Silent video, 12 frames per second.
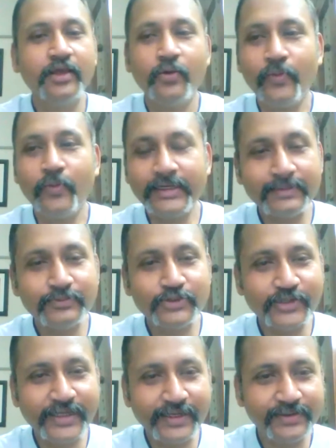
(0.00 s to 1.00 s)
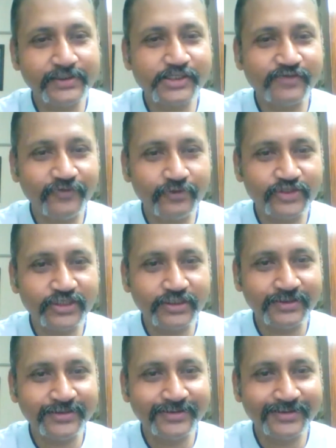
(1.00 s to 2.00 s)
Welcome to Careers of Future.
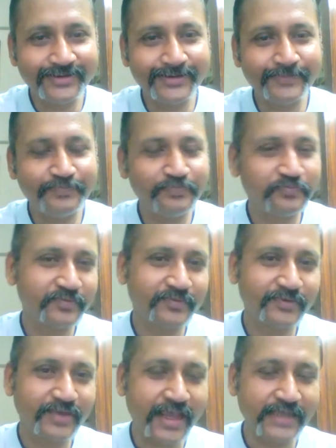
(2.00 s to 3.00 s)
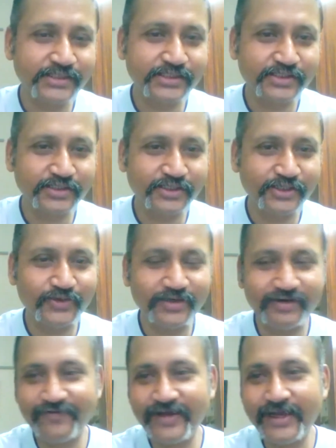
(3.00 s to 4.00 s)
Uh, as you
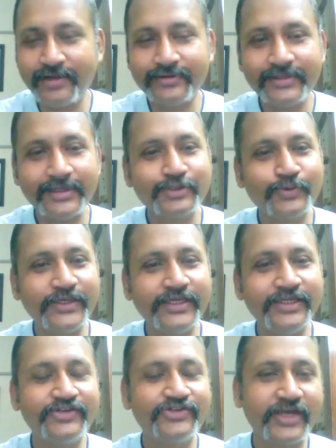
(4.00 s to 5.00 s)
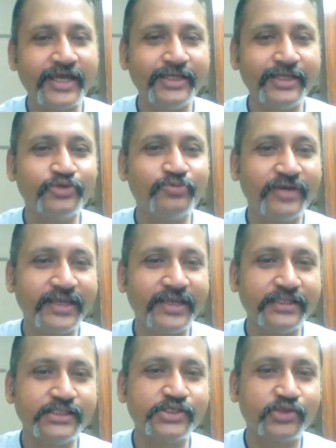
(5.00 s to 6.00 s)
are aware that we try to bring
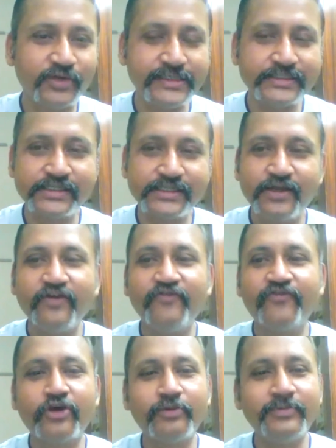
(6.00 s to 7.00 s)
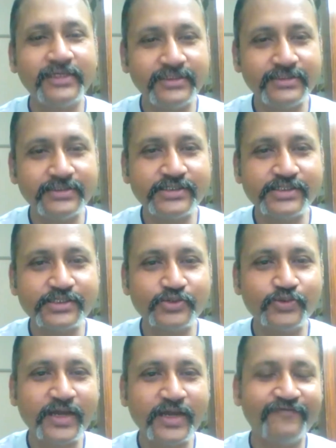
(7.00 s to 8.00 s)
in stories from learners
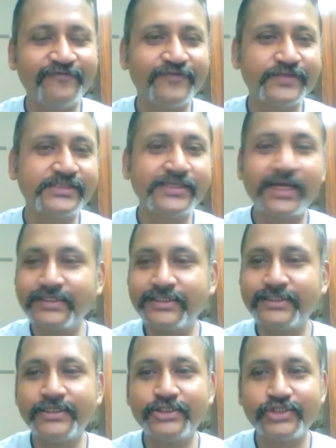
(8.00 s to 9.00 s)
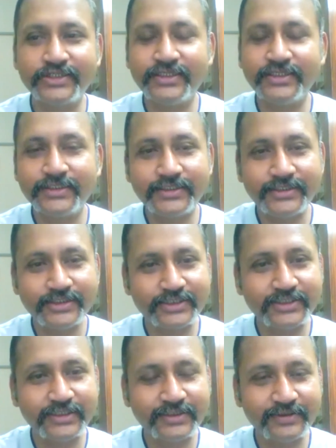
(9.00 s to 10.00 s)
who have started their journey in the
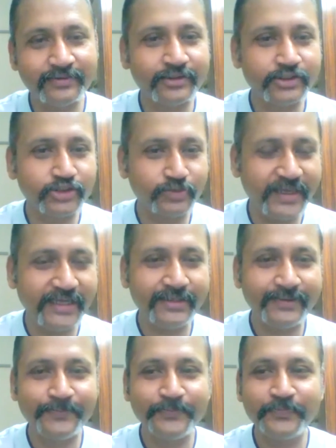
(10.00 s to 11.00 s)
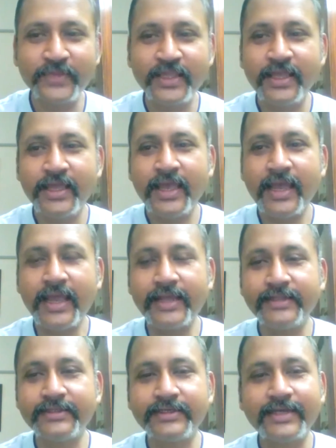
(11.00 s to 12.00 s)
digital domain
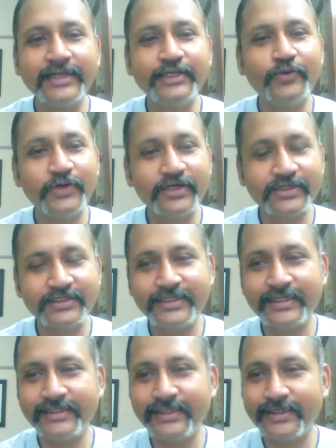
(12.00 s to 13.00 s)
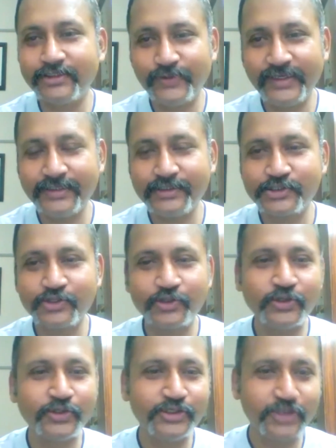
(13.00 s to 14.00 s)
and the kind of work that they are doing.
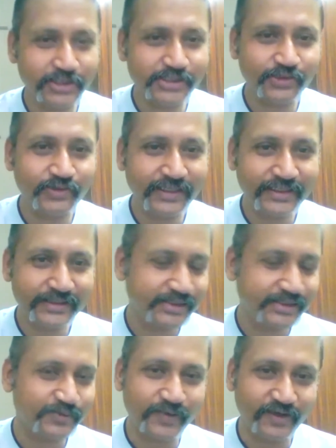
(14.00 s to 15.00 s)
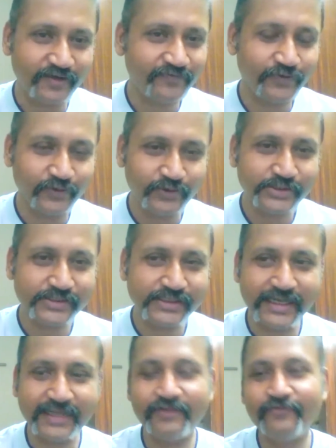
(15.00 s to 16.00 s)
So your story is one of those.
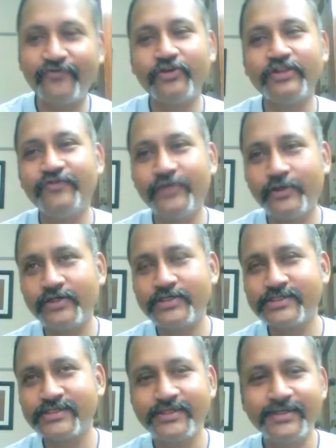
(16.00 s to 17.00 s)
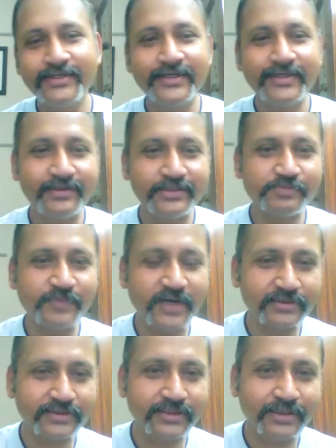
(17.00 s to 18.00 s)
And for the viewers, here is
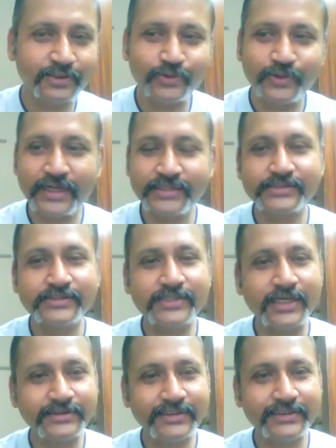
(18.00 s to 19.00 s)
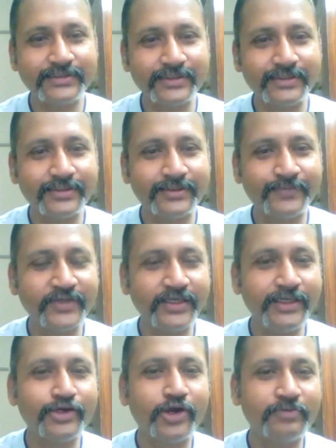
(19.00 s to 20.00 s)
Partha, who has started a
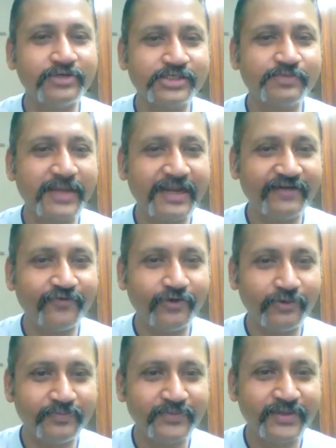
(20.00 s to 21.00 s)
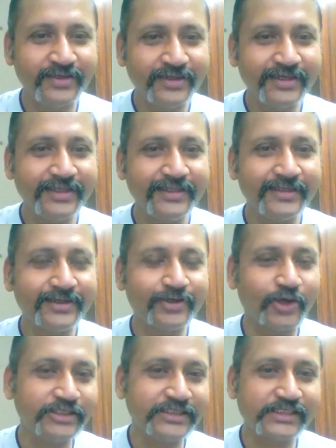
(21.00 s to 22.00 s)
e-commerce platform in the
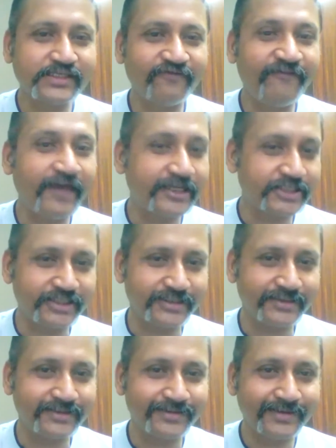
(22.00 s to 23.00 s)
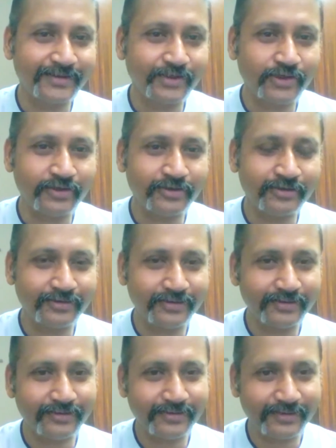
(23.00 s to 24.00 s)
context of fashion. Or
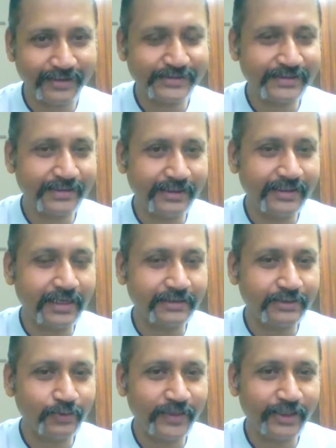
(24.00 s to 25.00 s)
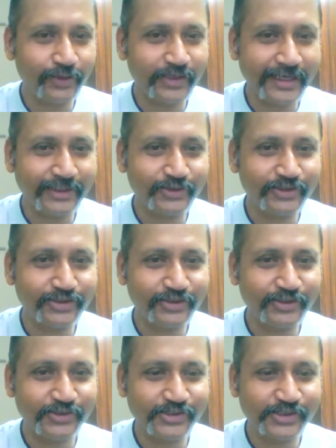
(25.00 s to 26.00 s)
is there any other way you'd like to
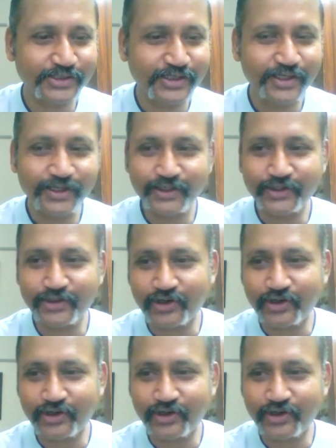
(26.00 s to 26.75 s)
introduce your